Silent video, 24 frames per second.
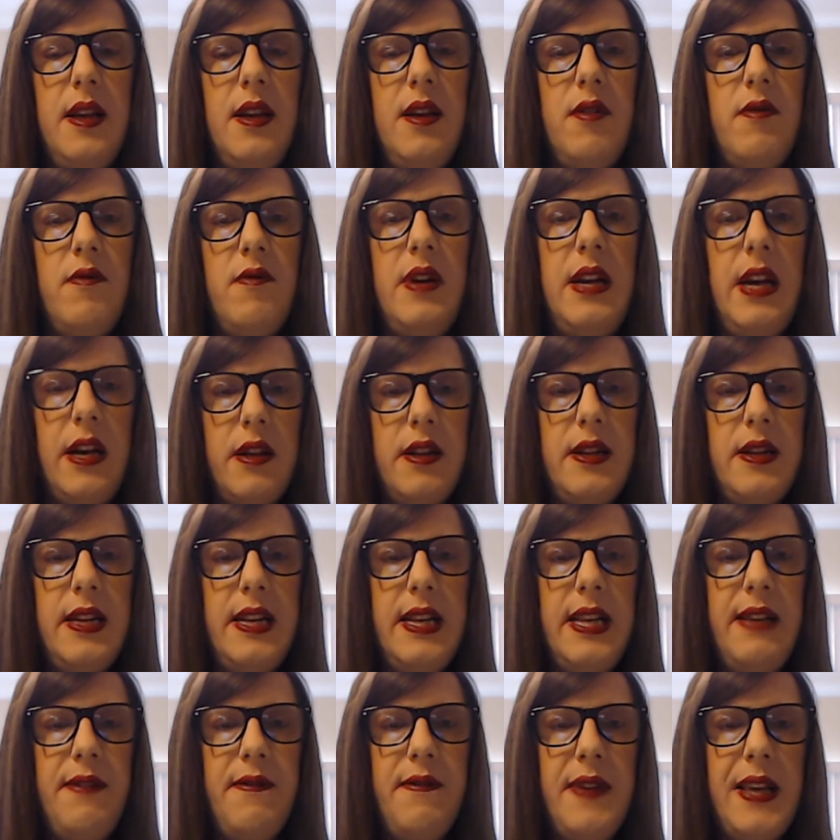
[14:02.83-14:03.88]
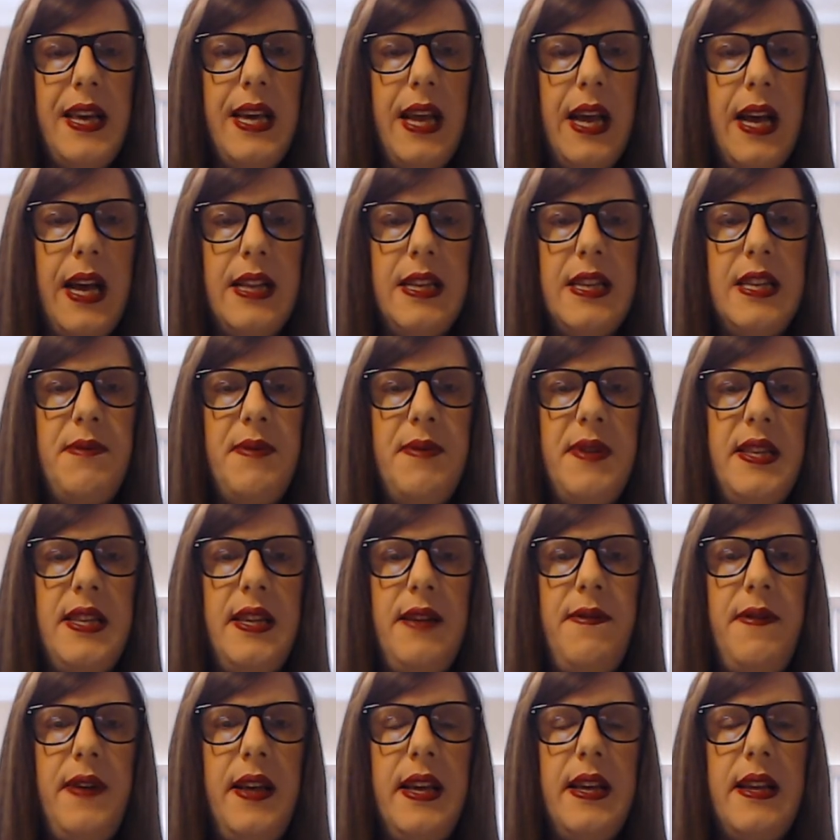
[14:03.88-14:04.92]
reality TV as a
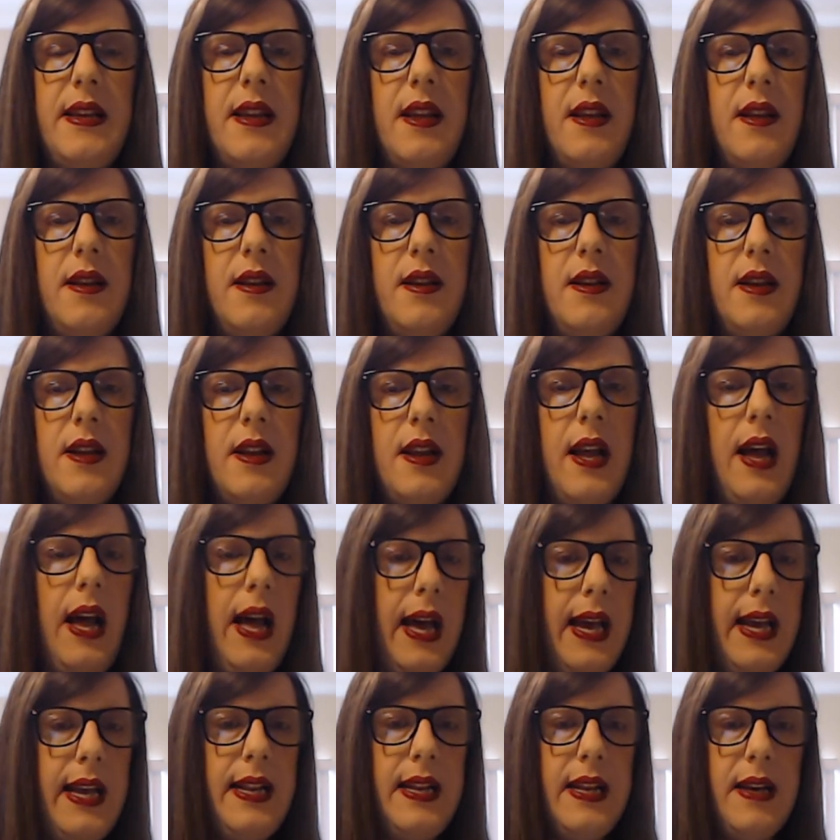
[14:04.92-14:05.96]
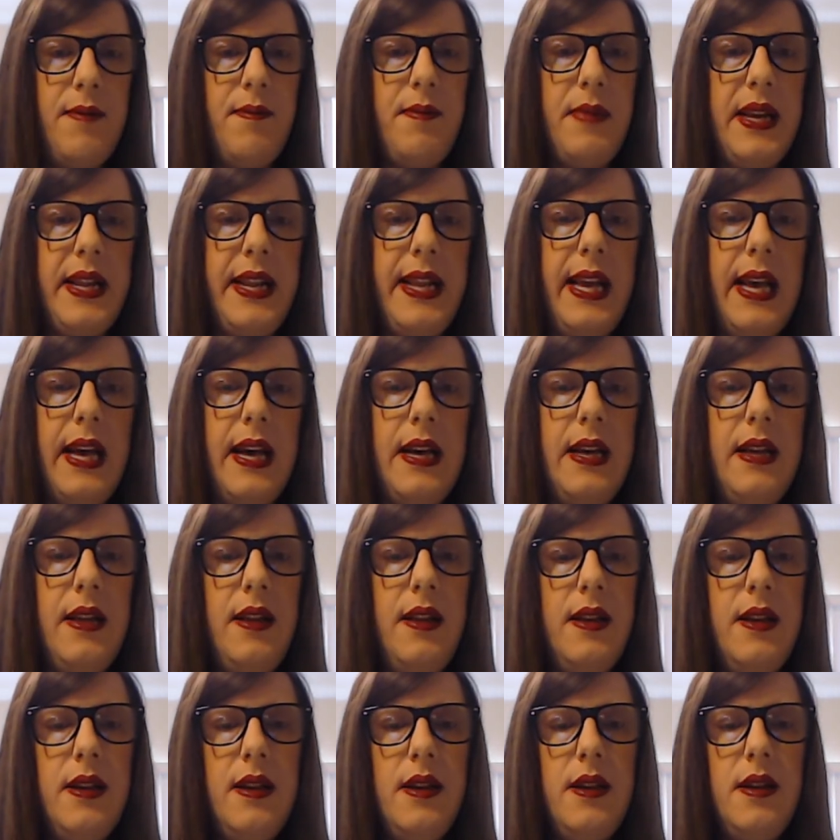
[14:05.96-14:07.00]
specific kind of media
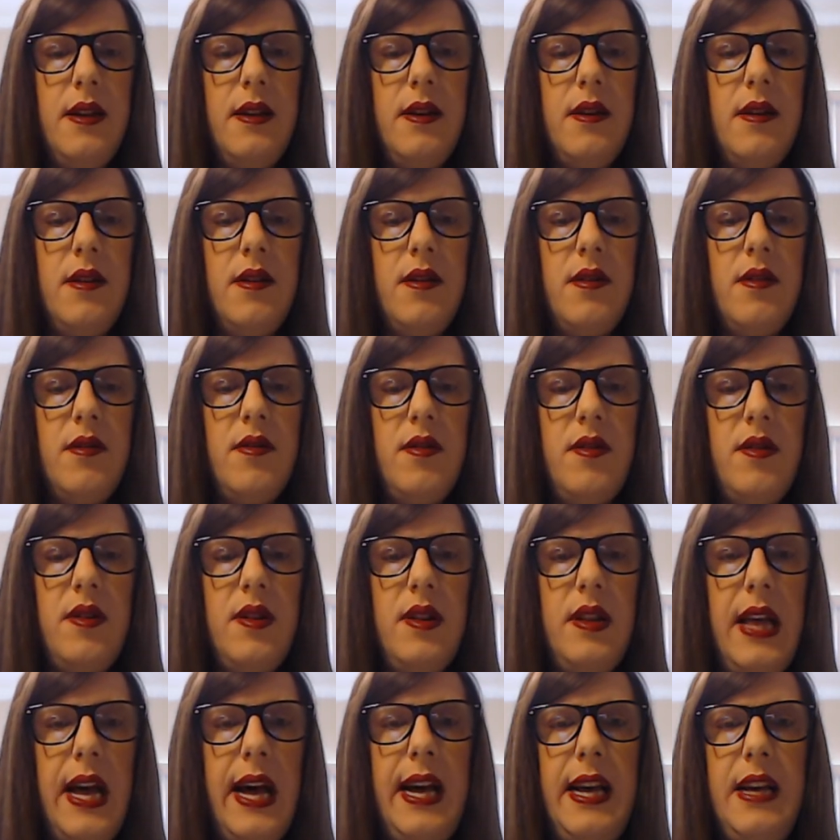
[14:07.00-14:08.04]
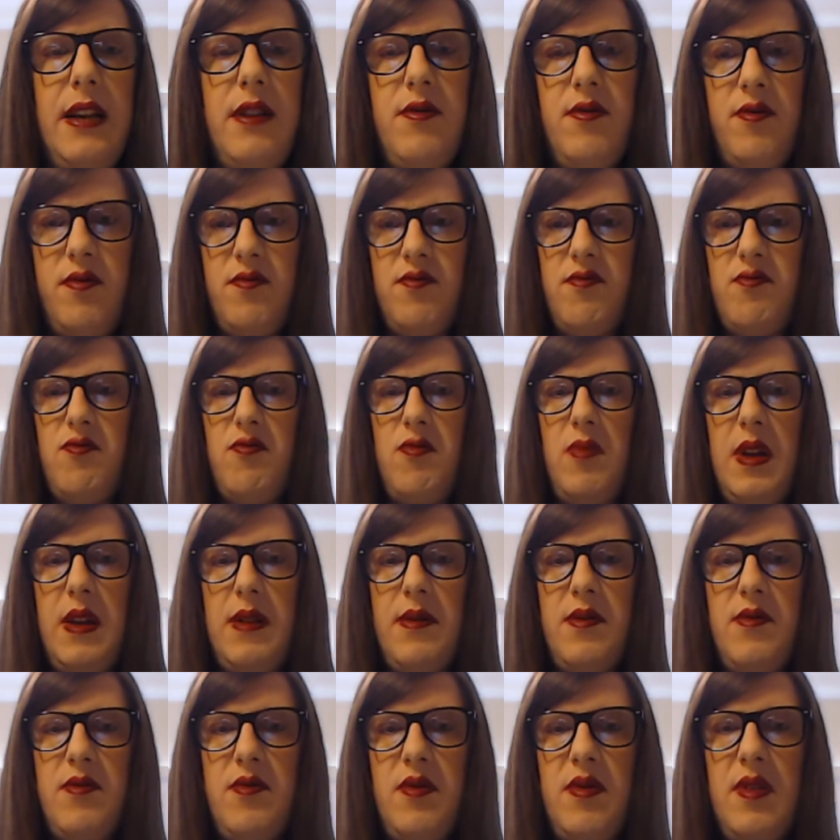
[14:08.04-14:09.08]
that
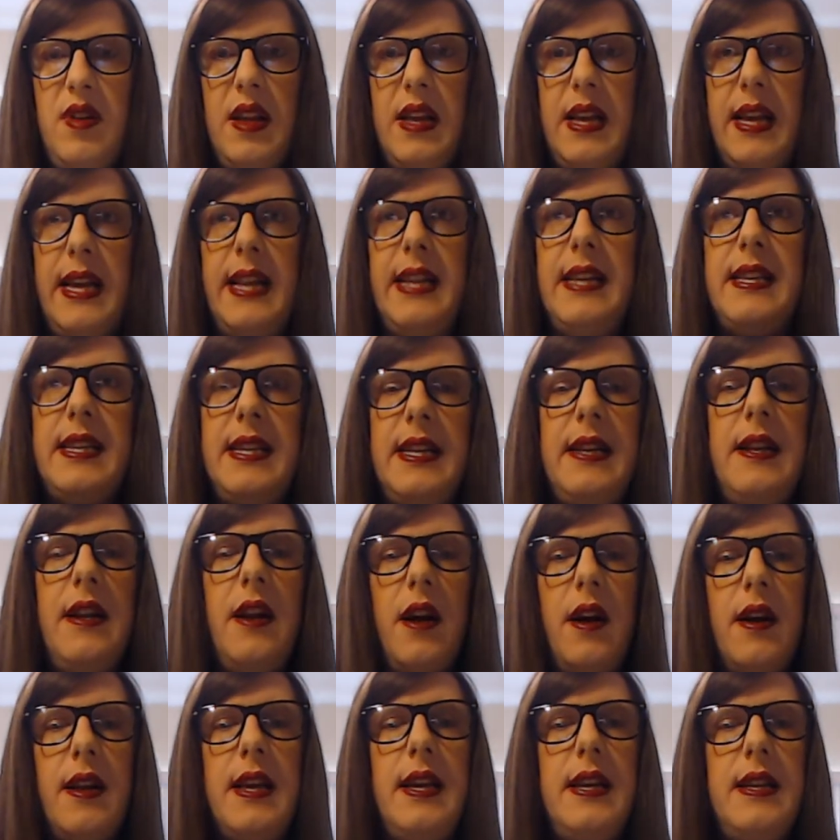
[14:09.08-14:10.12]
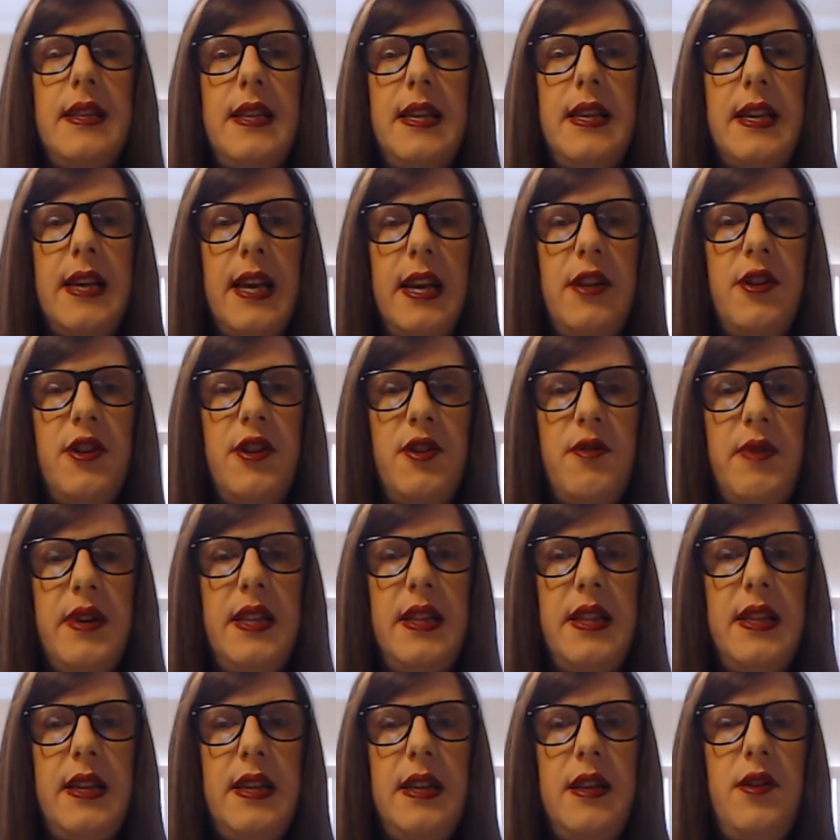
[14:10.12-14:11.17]
an extended audience engages with
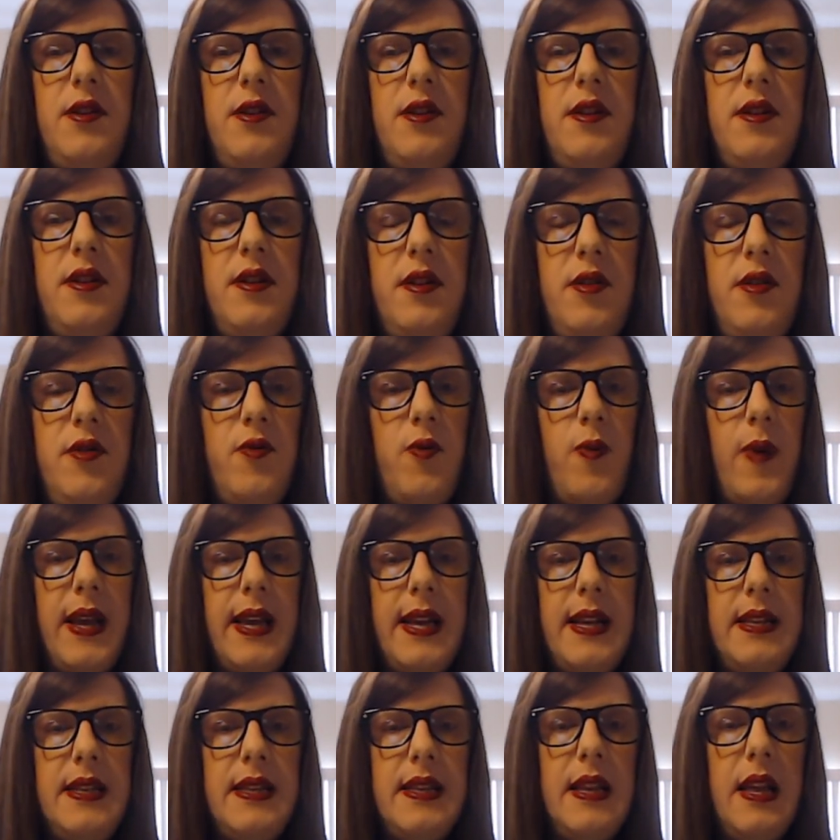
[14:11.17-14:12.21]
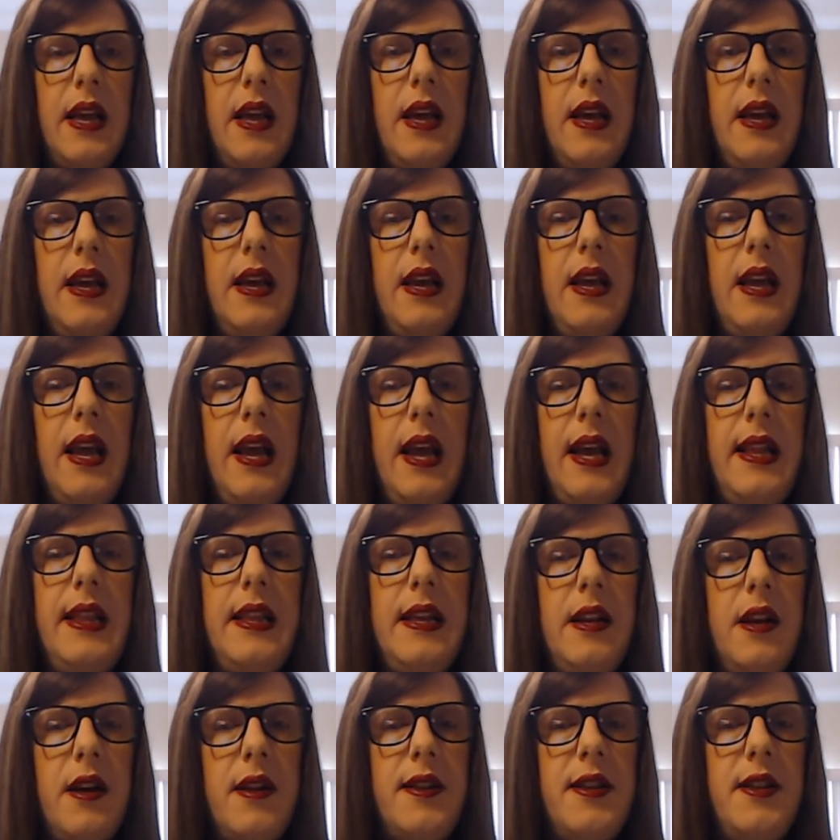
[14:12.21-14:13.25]
in new ways, and then
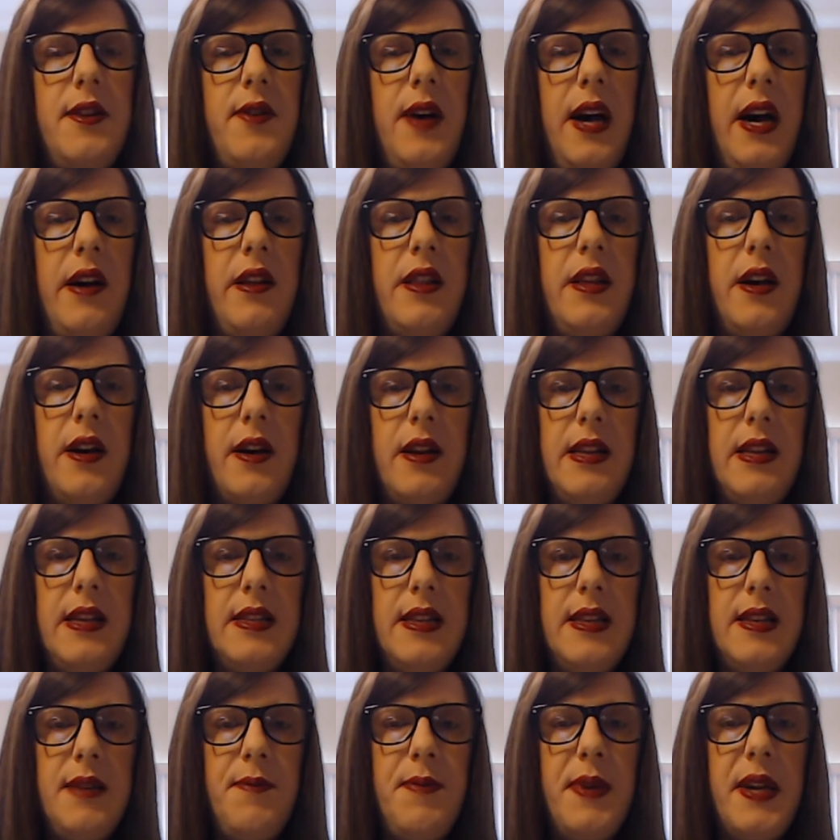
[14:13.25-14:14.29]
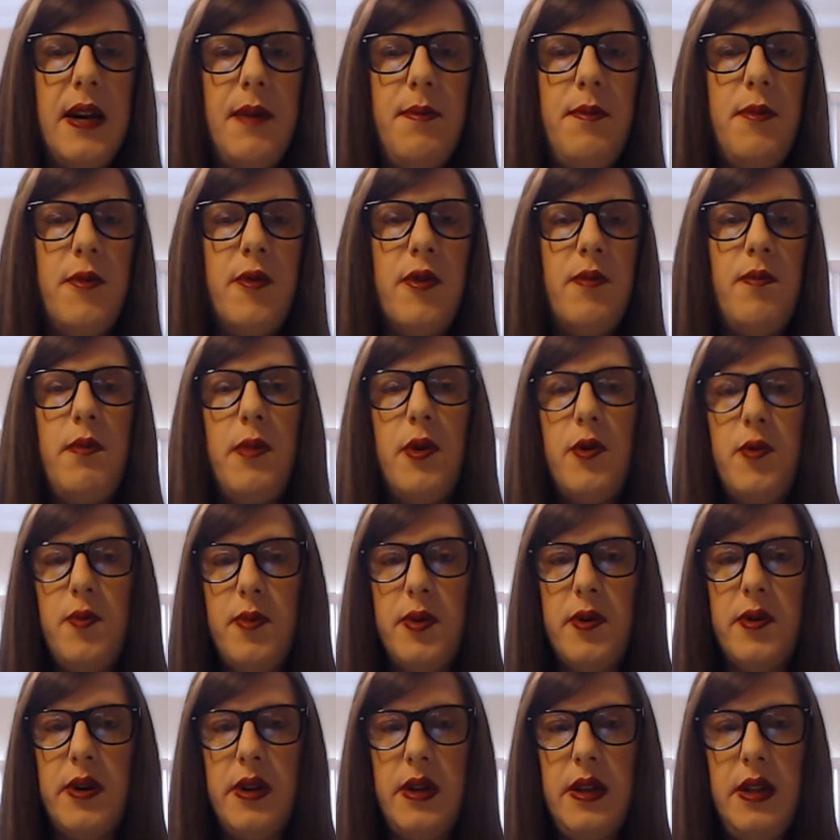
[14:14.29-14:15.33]
also how the audiences become more
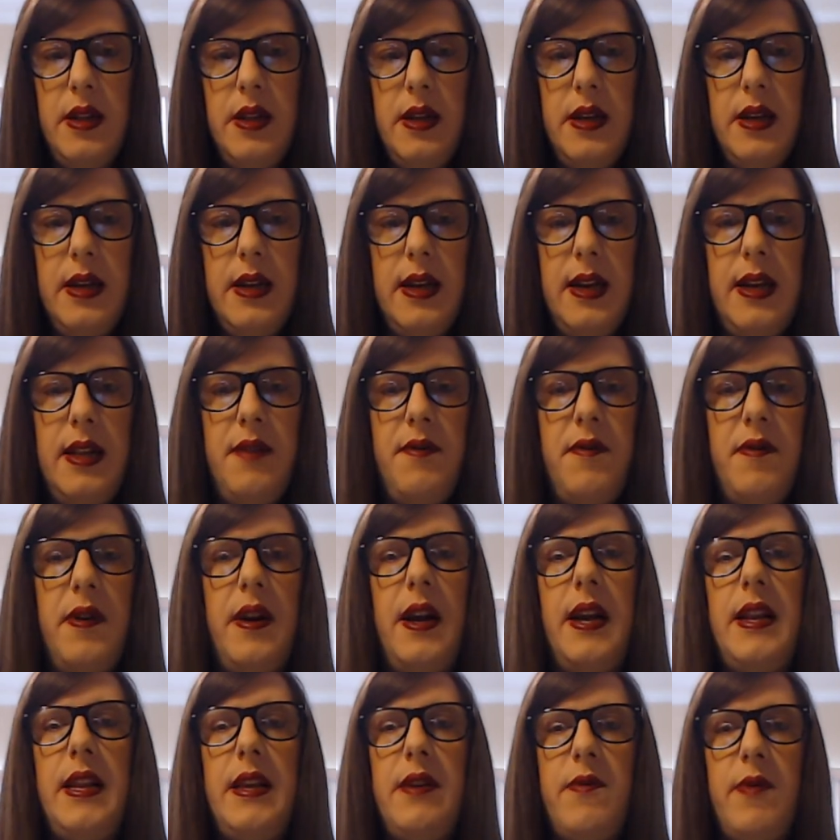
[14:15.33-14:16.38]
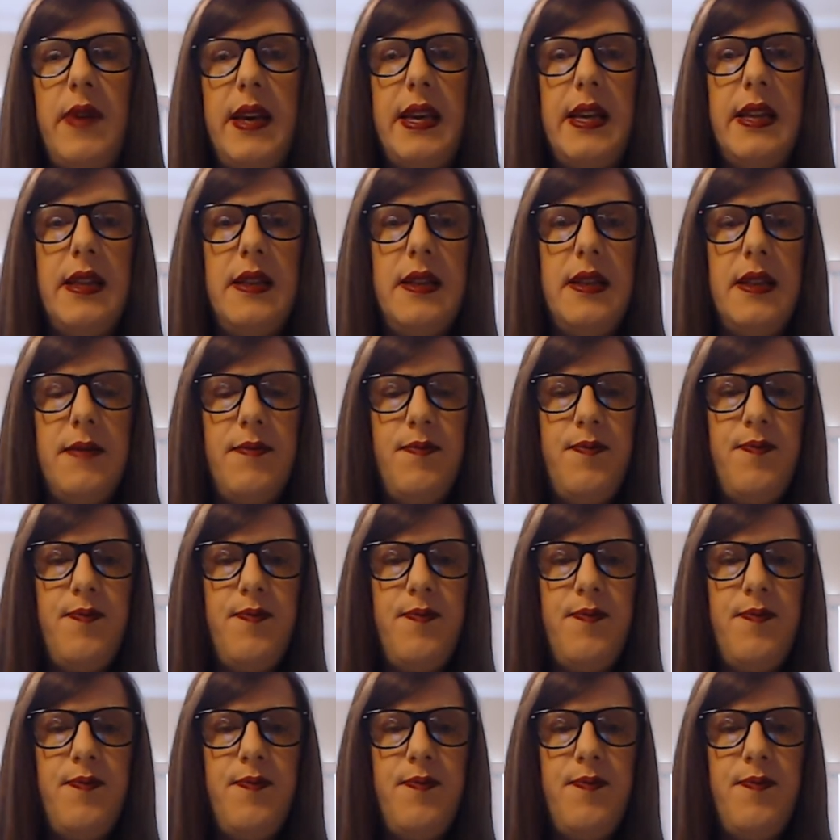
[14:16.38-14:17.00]
mobile in a variety of ways.